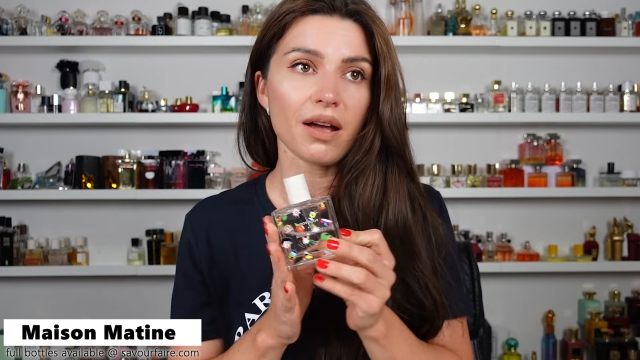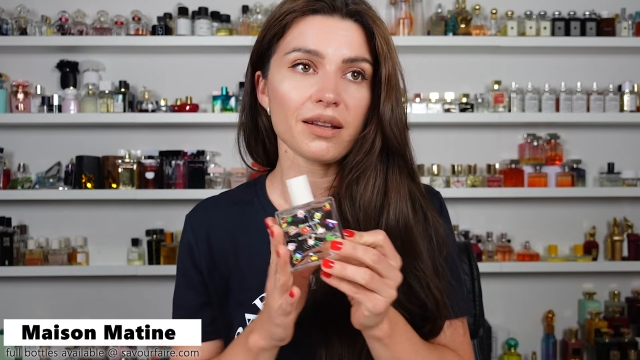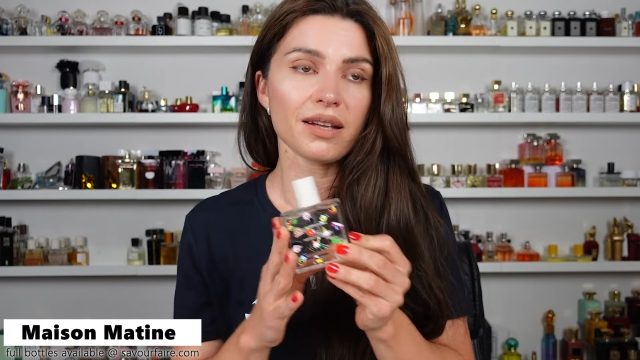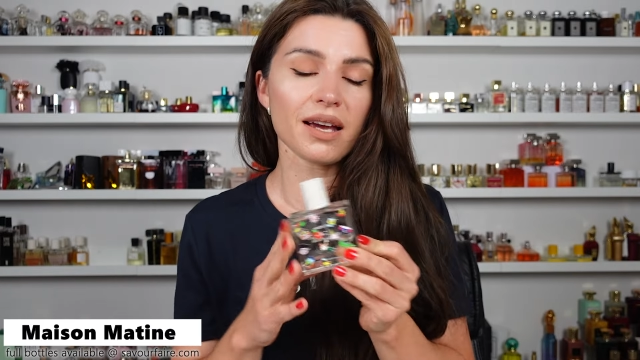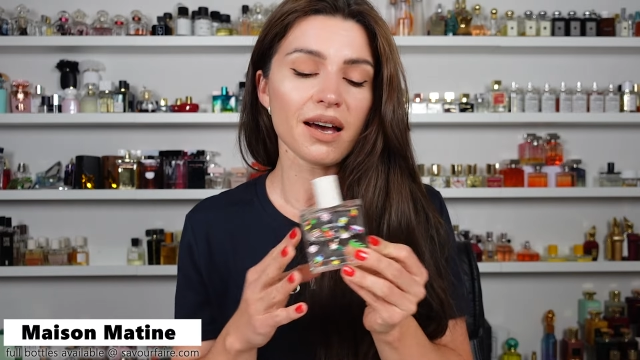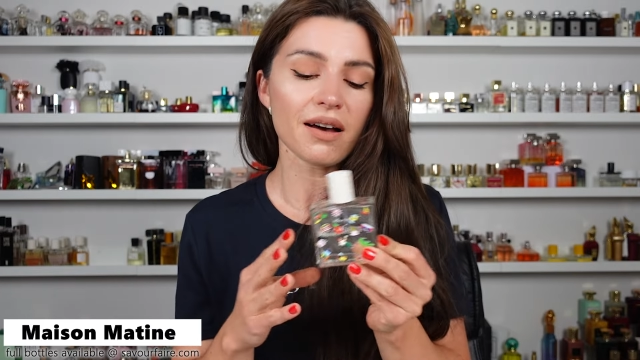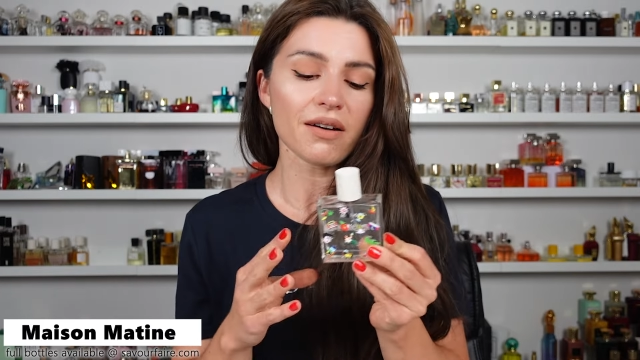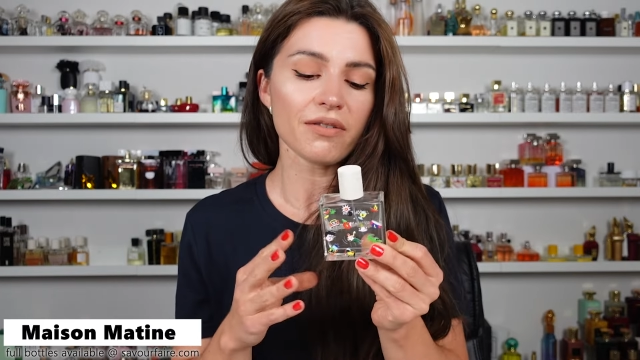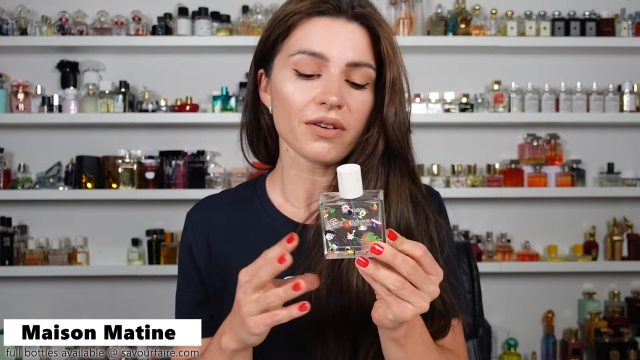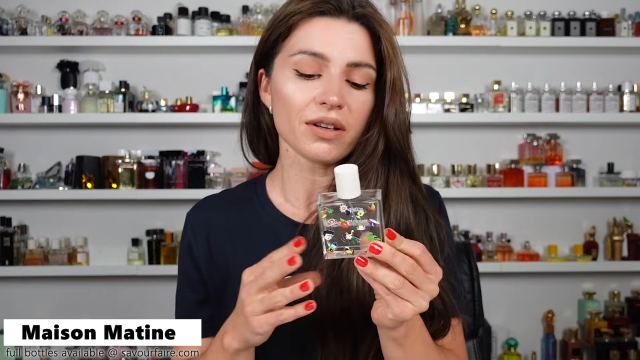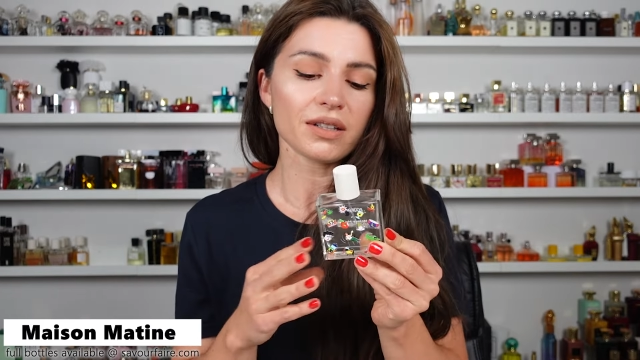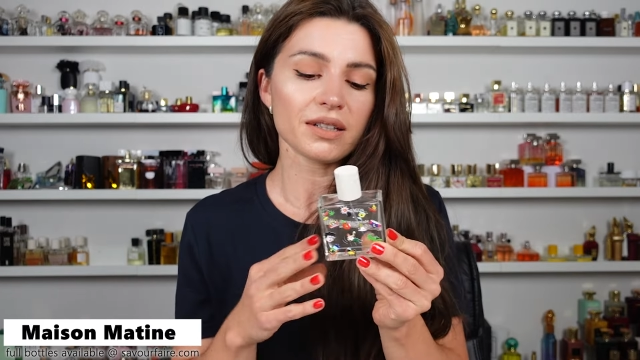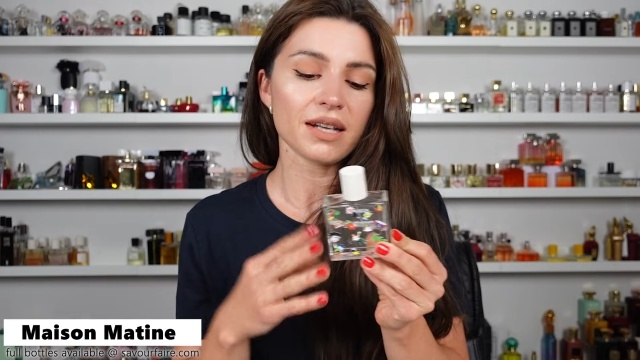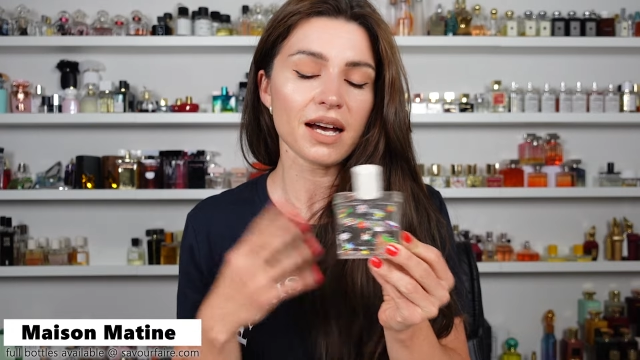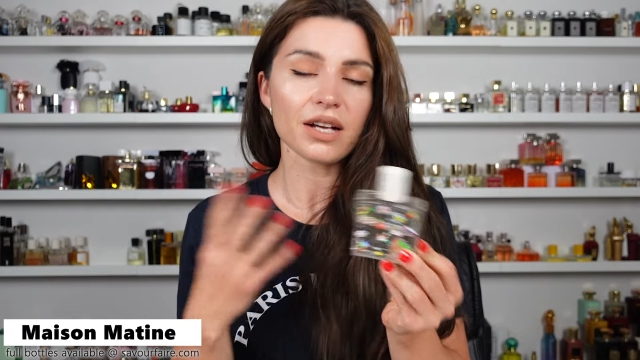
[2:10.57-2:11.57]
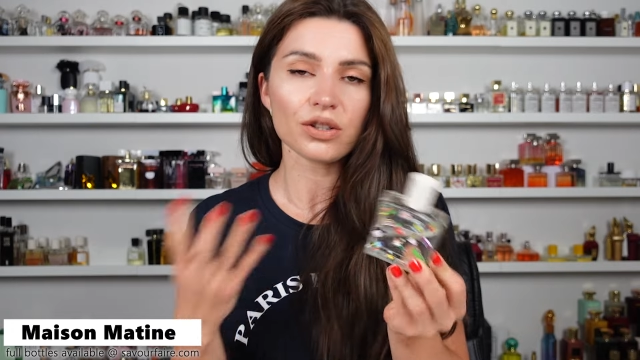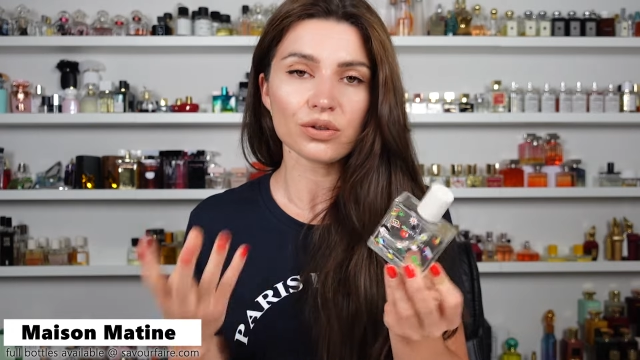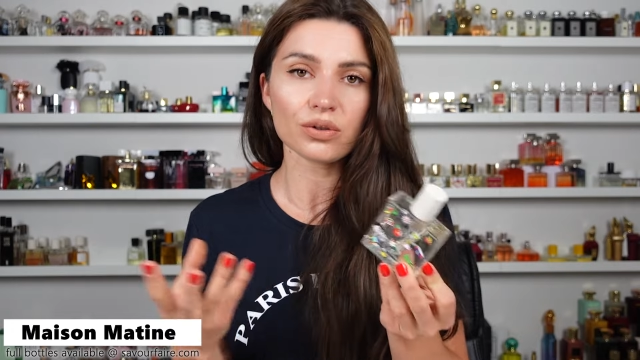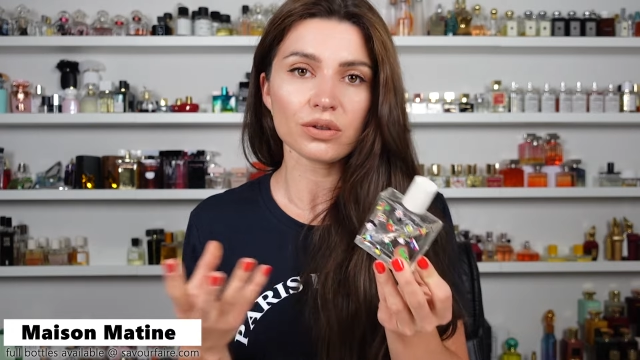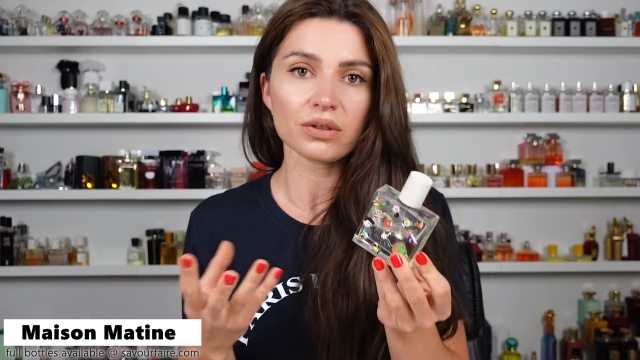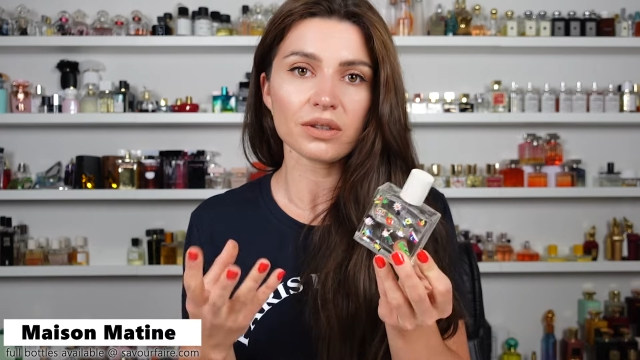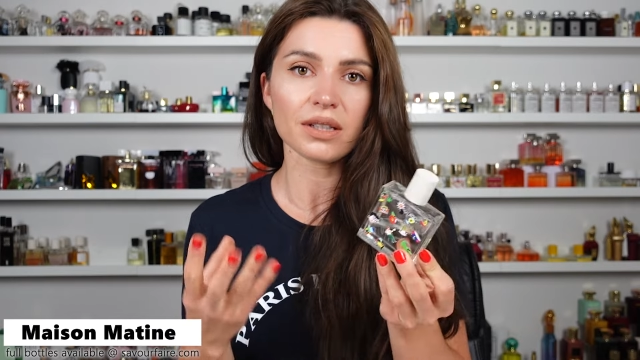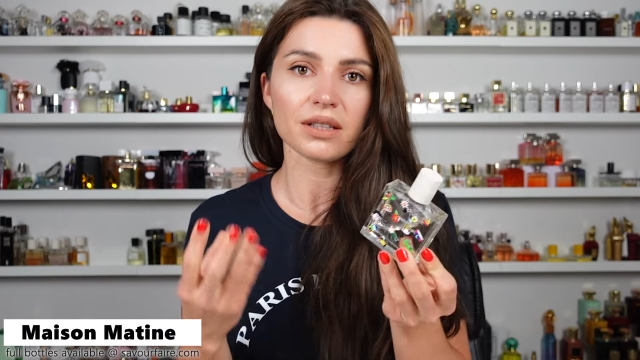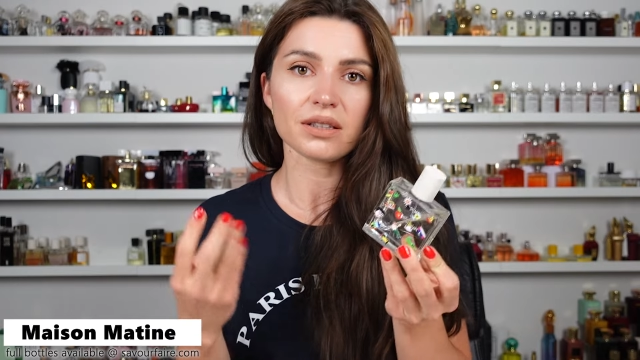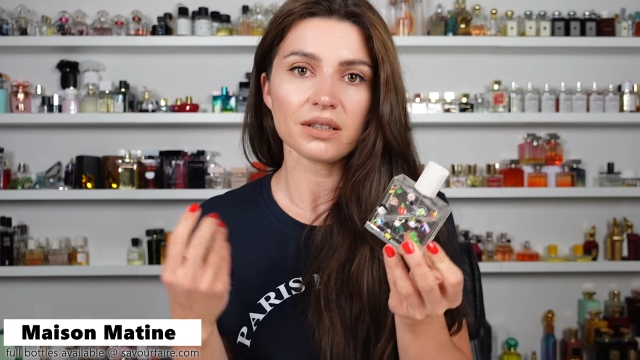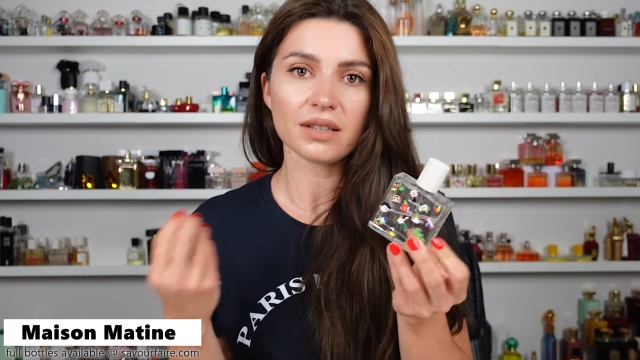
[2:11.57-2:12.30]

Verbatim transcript: and they have natural,